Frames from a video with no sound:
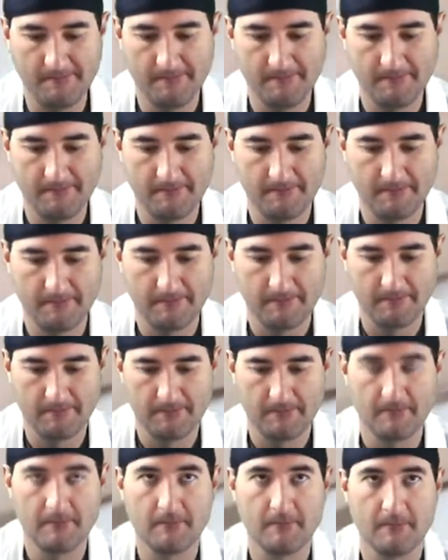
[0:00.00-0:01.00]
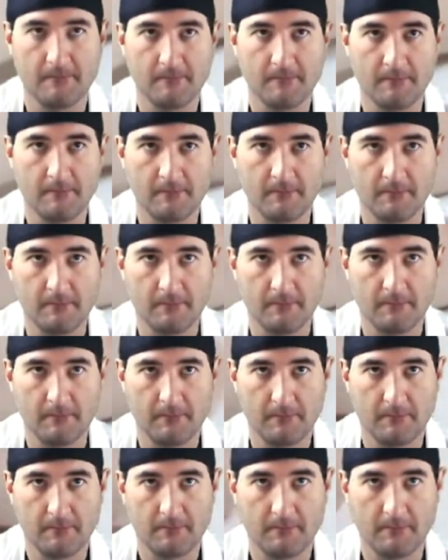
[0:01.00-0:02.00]

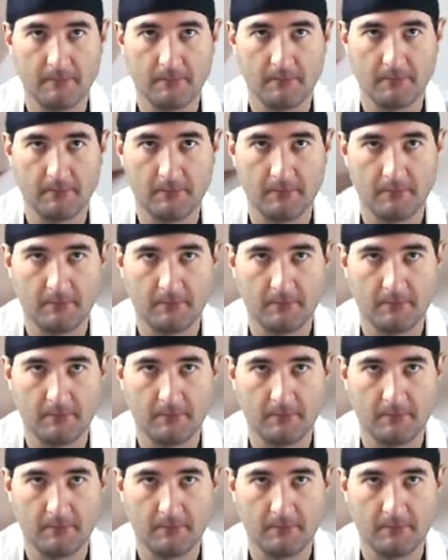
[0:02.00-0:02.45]
No one is speaking in this clip.